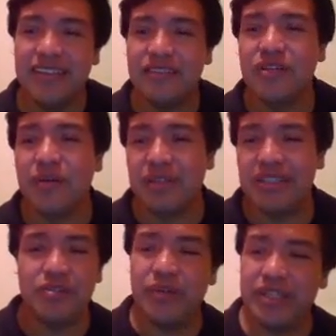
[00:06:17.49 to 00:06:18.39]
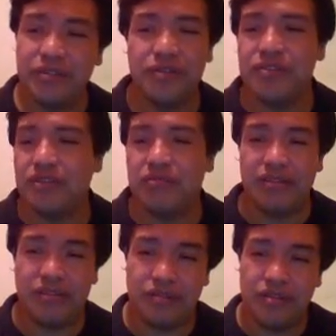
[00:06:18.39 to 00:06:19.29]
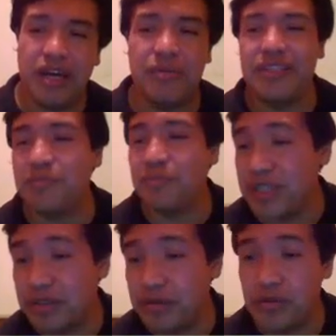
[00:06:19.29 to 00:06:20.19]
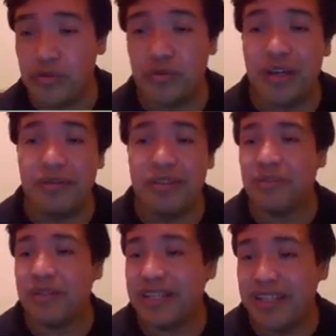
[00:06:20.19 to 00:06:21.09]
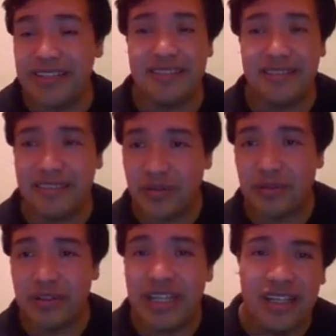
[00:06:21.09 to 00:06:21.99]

Do you have any tomatoes? Do you have any potatoes? Do you have any bananas? And so on.